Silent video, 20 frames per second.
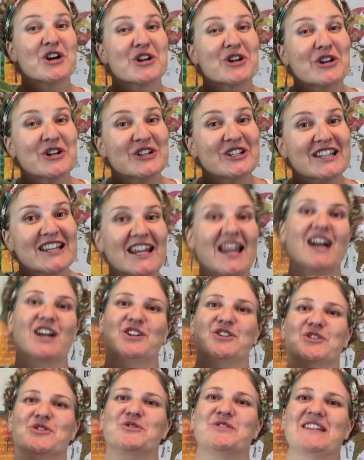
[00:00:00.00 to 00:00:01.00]
Good
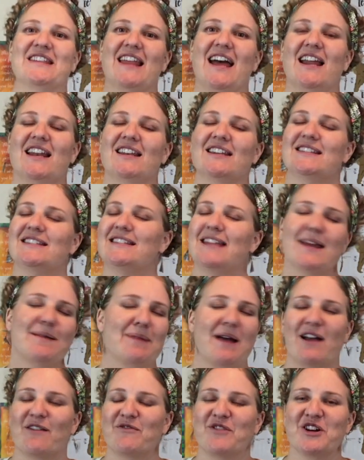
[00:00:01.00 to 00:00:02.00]
luck choosing that day
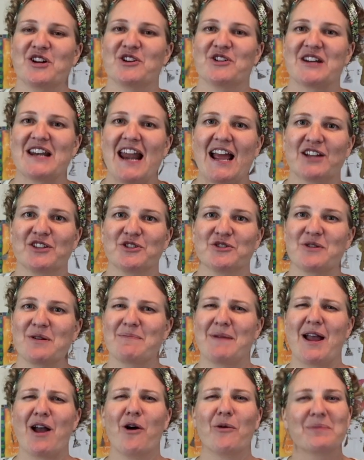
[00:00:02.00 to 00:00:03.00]
bag for your next
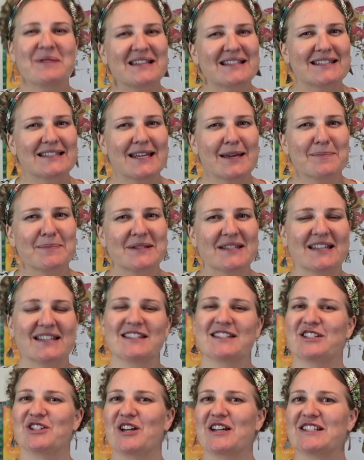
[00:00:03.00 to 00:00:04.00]
trip. I hope these tips
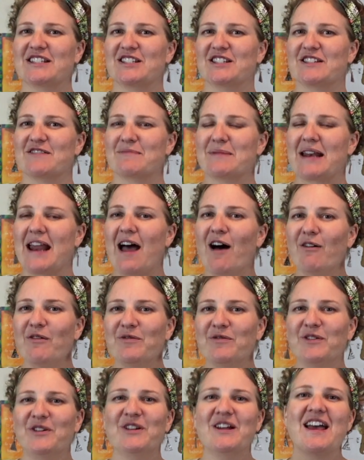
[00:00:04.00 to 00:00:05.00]
and suggestions have been
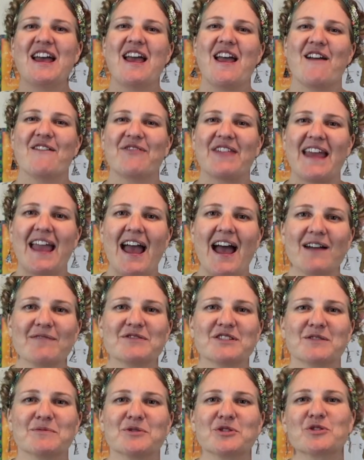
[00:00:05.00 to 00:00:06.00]
helpful. If they have,
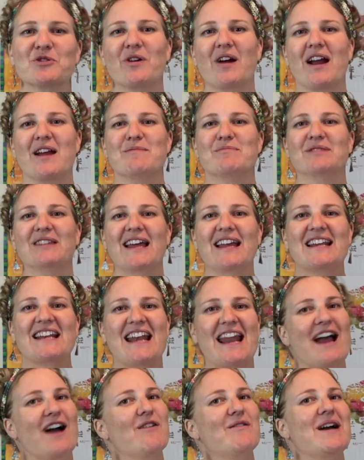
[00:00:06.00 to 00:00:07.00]
subscribe, like
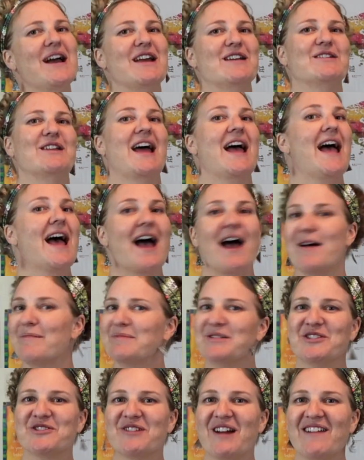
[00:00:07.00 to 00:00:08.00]
now, and
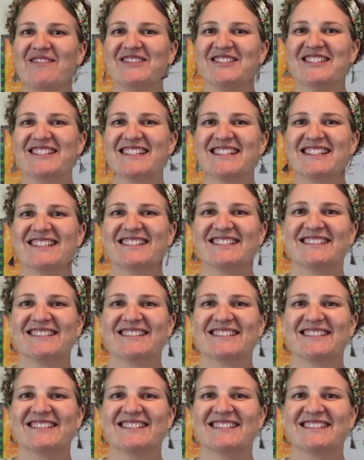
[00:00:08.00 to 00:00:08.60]
happy travels.